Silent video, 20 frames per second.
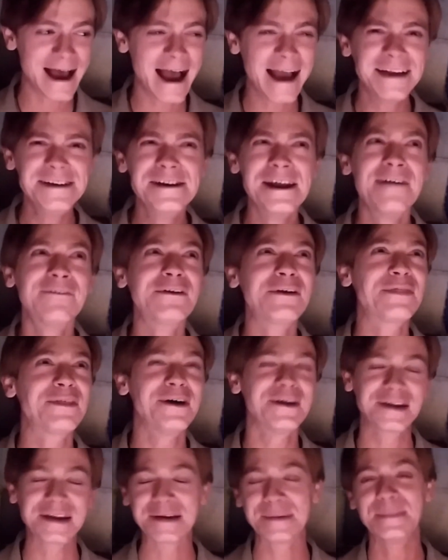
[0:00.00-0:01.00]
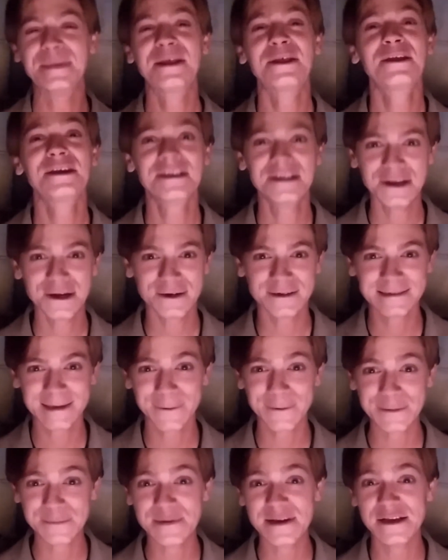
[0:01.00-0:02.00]
I never thought in a million years
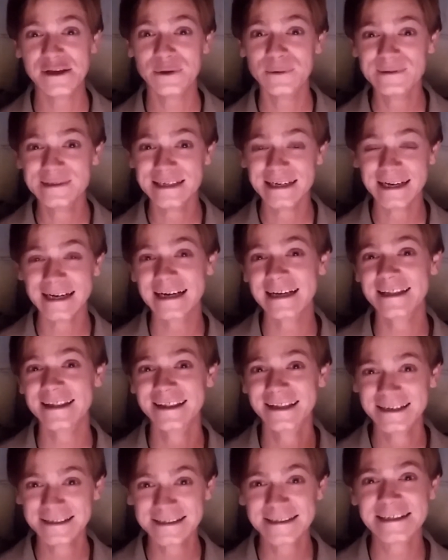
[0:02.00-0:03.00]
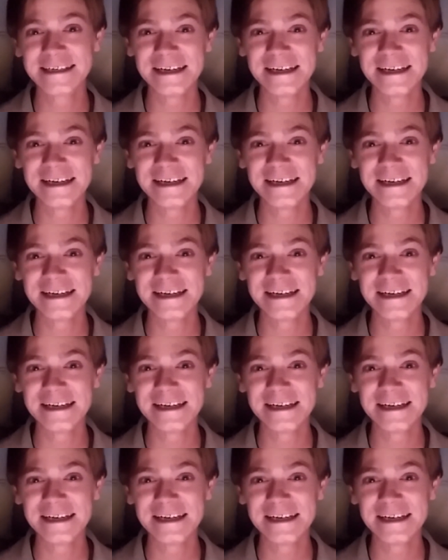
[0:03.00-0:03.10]
I would be using this